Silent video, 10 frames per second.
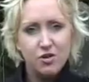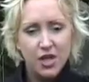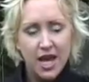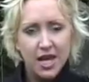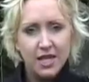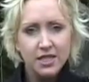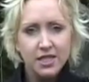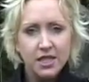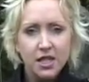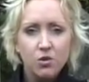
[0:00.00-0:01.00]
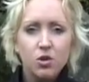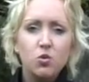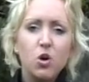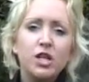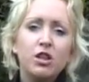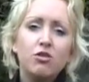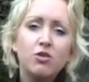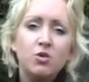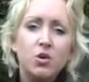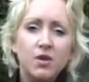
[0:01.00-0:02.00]
UK, with 1 in
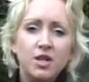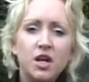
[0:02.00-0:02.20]
3 women